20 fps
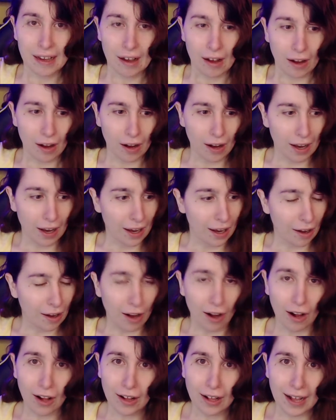
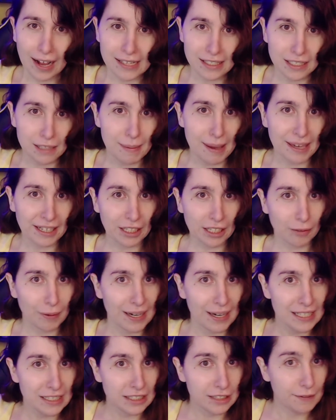All as you make your
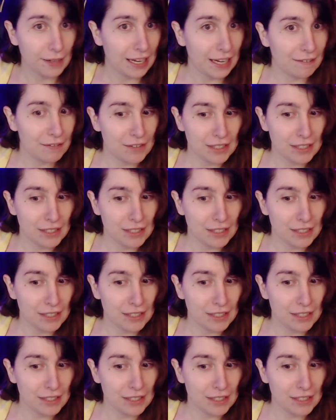way to the end of the